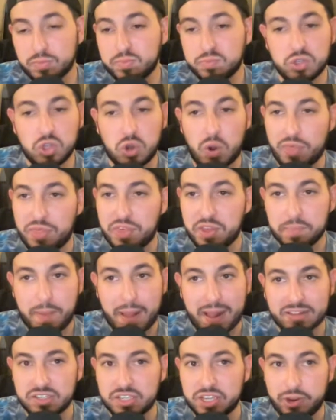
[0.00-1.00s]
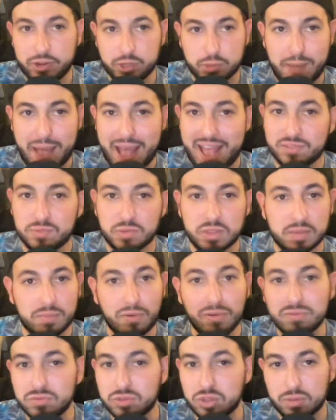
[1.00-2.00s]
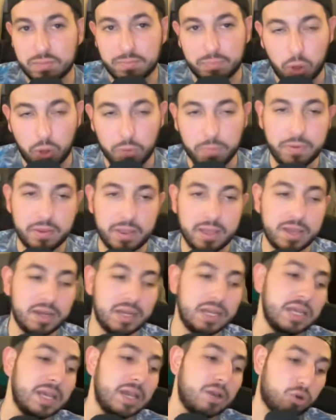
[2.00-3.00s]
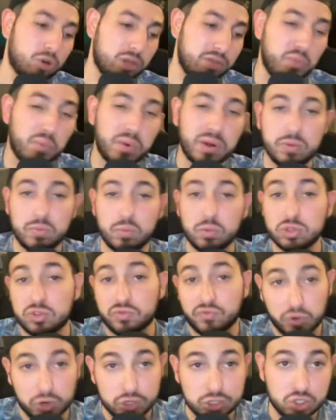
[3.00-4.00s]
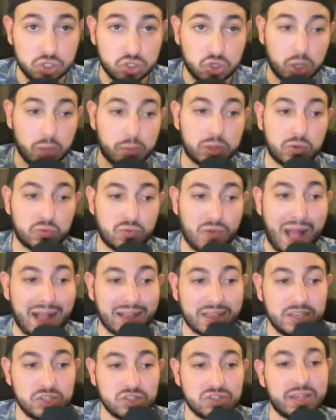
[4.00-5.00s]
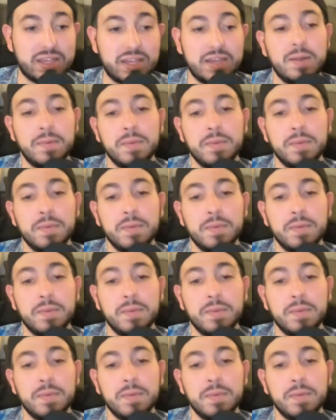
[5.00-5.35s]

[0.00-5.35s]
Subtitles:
you know, I think back to years past when they moved into the bullpen, or even when he was first to start up with the Rockies, like,